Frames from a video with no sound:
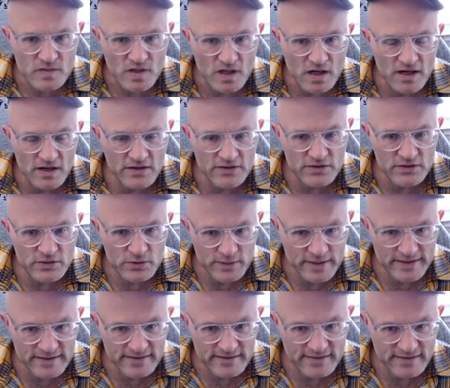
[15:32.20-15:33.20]
on the
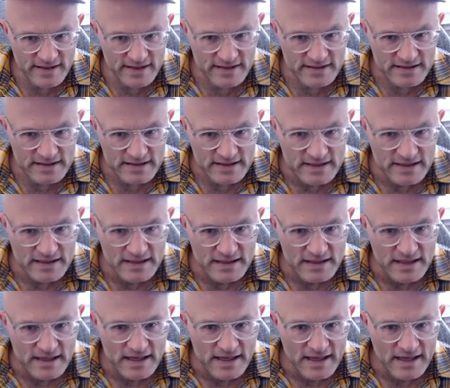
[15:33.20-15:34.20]
queen side.
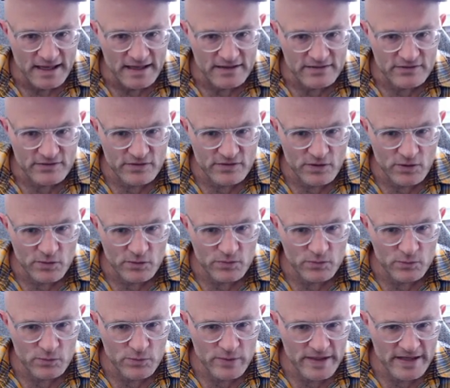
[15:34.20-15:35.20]
And so the
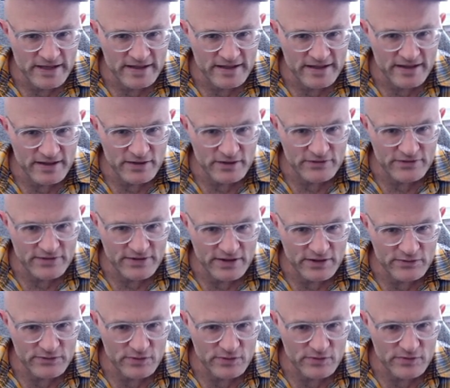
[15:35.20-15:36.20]
weakening
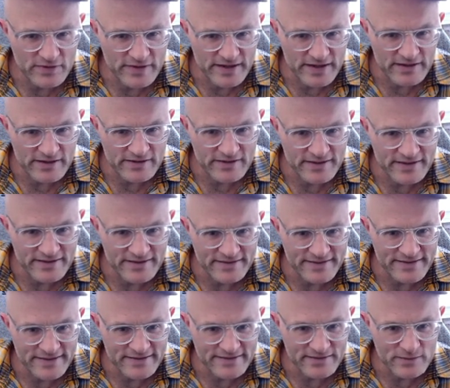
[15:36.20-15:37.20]
ourselves over there
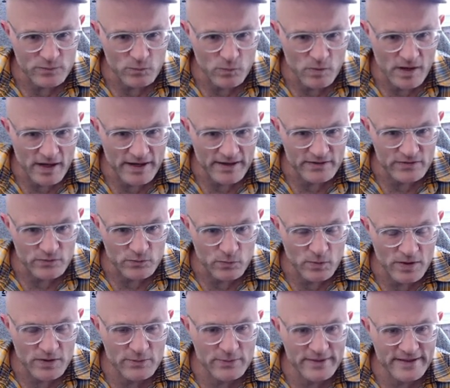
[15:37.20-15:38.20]
isn't wise. What
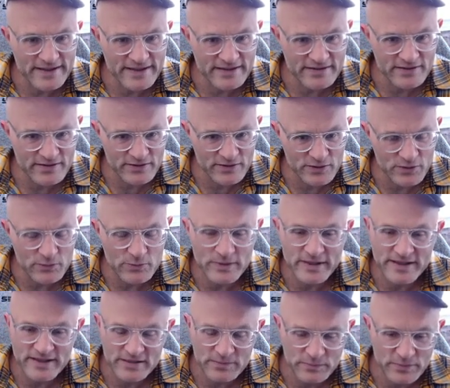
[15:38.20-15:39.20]
do we need to do? We
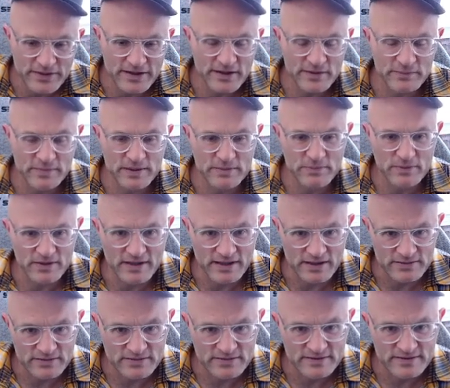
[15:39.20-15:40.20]
need to bring our people out.
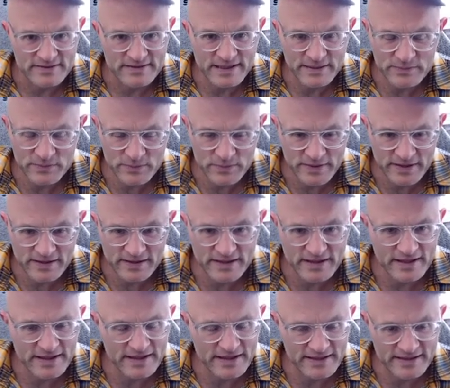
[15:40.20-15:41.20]
Time to bring,
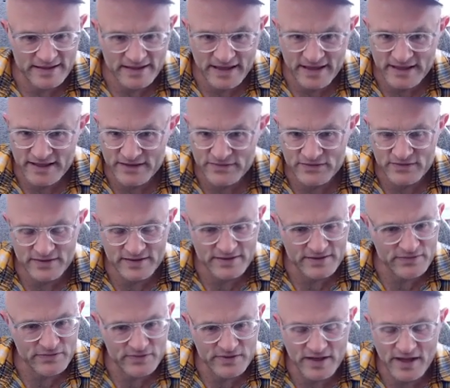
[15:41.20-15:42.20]
like, knight F.
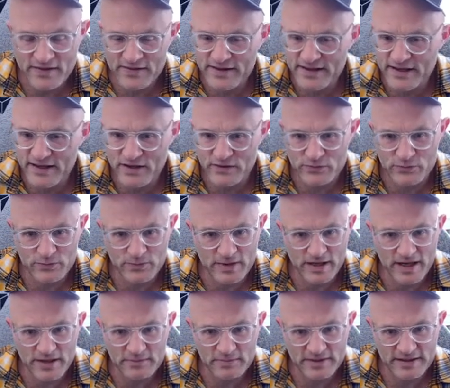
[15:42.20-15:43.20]
If nothing else, we got
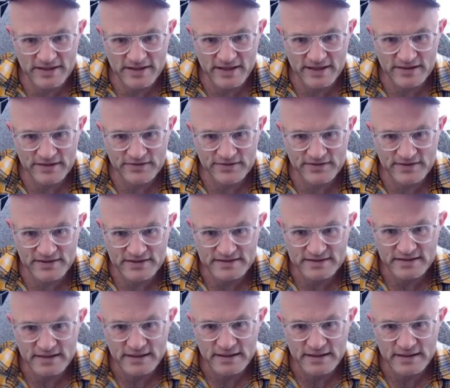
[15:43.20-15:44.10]
to play knight F6.